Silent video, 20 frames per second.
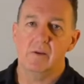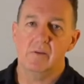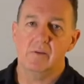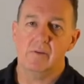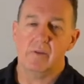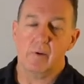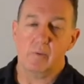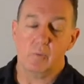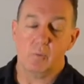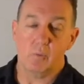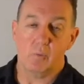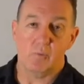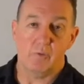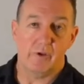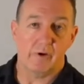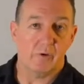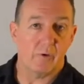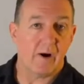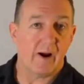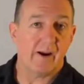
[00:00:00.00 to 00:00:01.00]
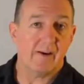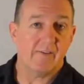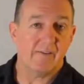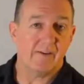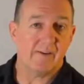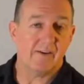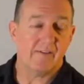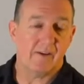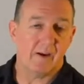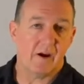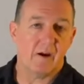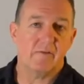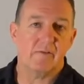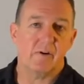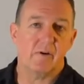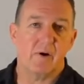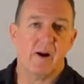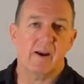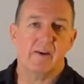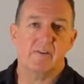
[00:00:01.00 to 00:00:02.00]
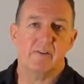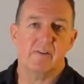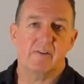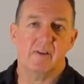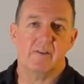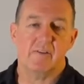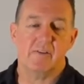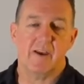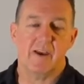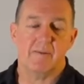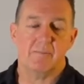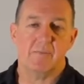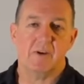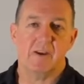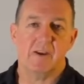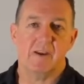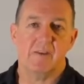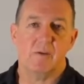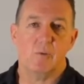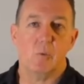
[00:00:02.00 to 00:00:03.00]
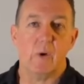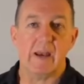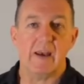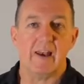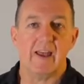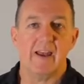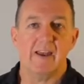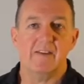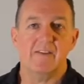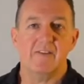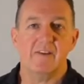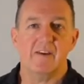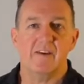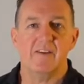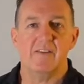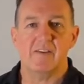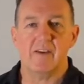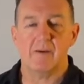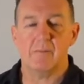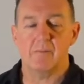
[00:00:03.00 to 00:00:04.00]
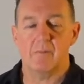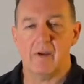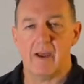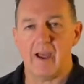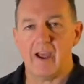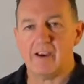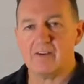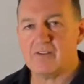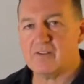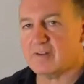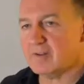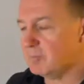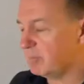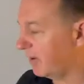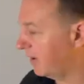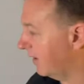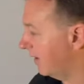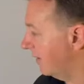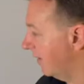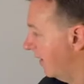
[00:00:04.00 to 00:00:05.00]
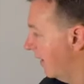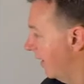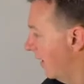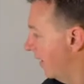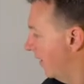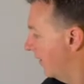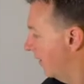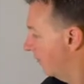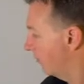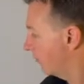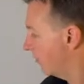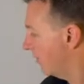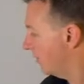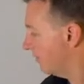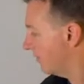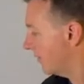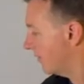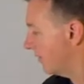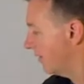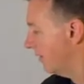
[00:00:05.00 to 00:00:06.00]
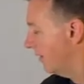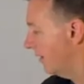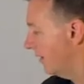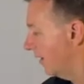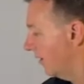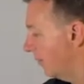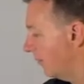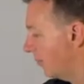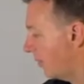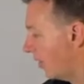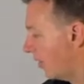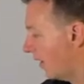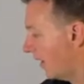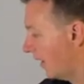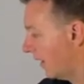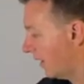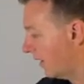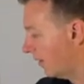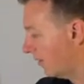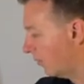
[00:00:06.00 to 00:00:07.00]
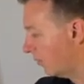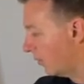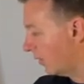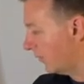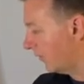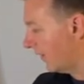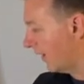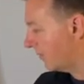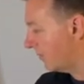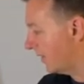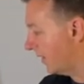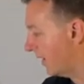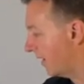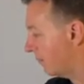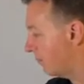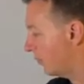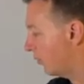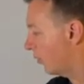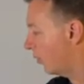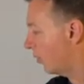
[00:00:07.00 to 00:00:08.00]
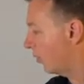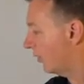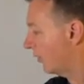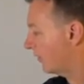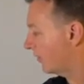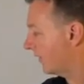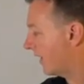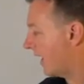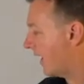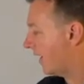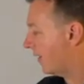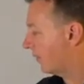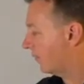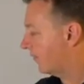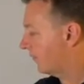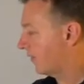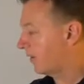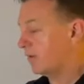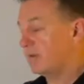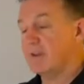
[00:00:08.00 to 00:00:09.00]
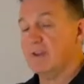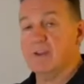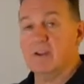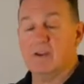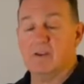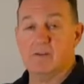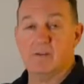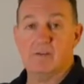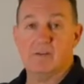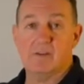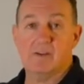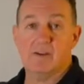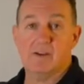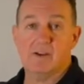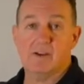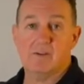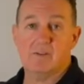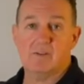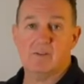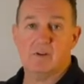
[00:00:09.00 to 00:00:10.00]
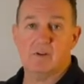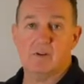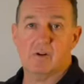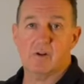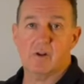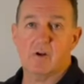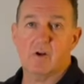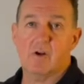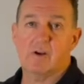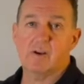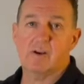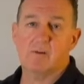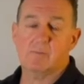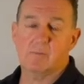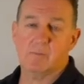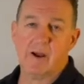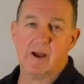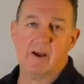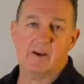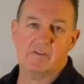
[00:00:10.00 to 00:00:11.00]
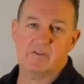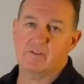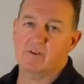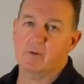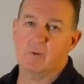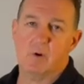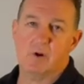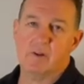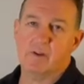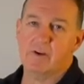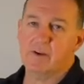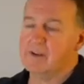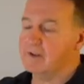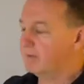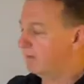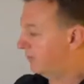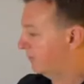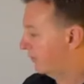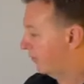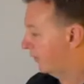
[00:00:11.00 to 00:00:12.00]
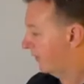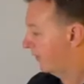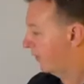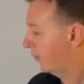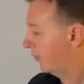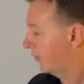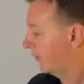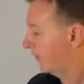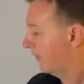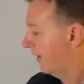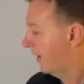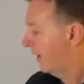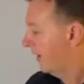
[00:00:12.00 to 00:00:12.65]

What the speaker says: The grazing, the overgrazing that's happening in the wetlands is actually being driven by what's happening at a broader scale. So the decline in pasture quality in the foothills